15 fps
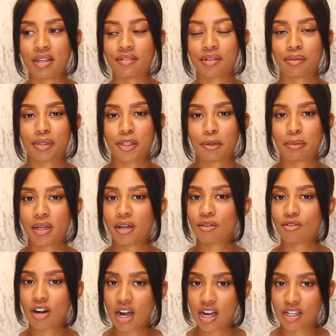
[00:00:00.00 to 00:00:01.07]
even when you're
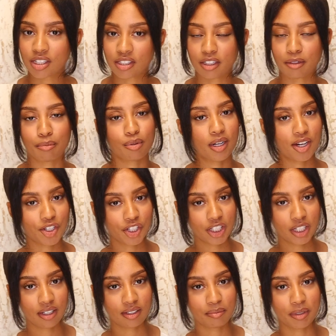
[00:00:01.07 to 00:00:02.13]
being rushed and pressured,